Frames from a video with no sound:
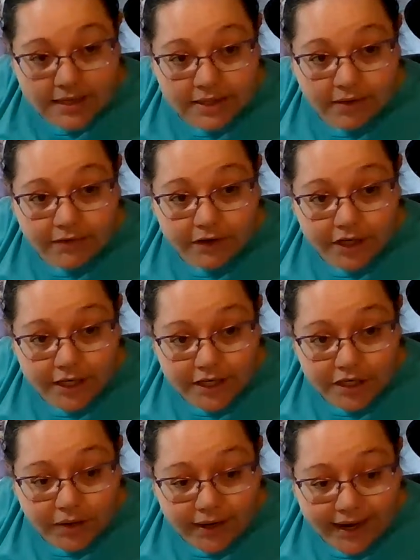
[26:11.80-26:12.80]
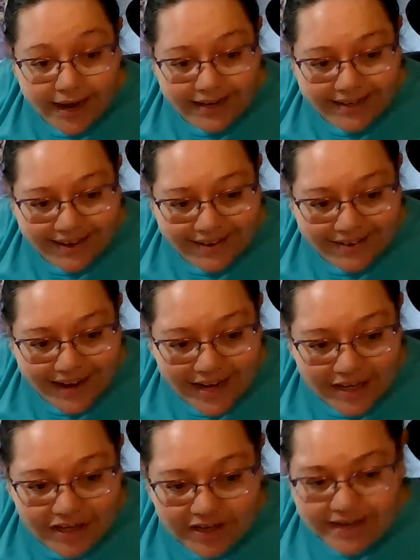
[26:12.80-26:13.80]
So if you're just joining,
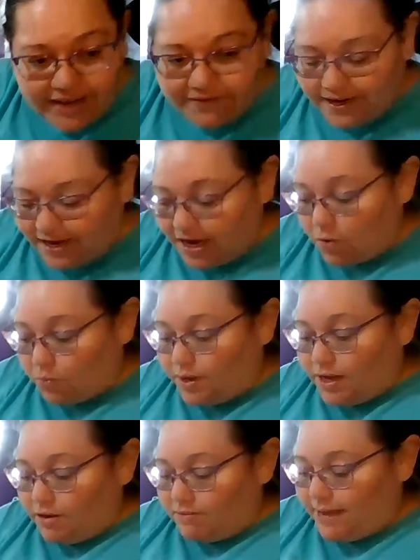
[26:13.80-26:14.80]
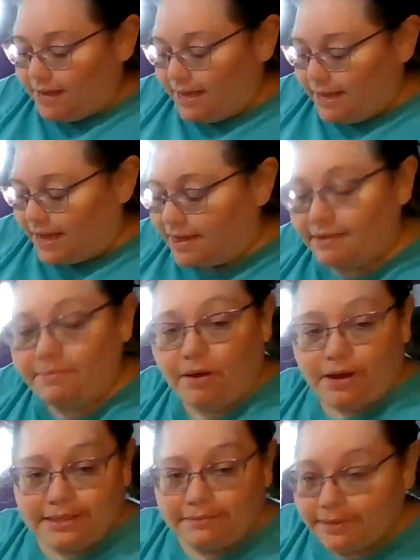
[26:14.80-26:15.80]
hello, good evening. We are making the
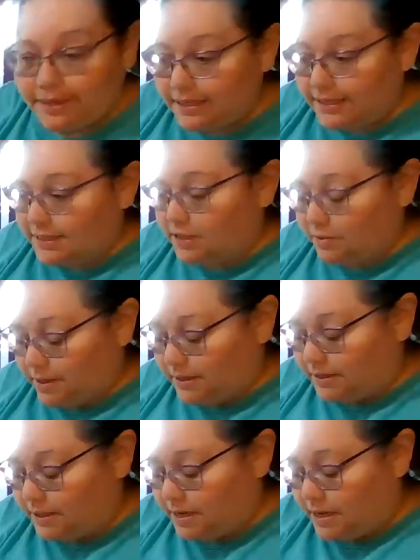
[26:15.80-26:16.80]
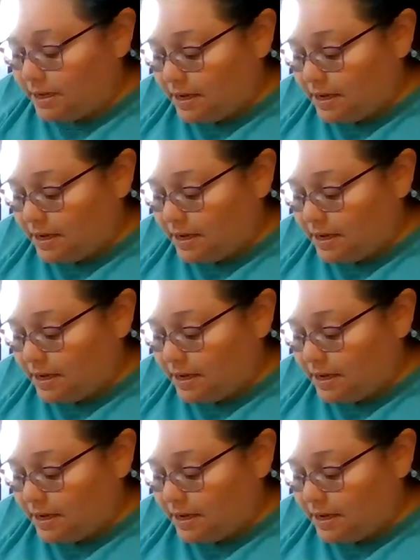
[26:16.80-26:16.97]
possibilities quilt.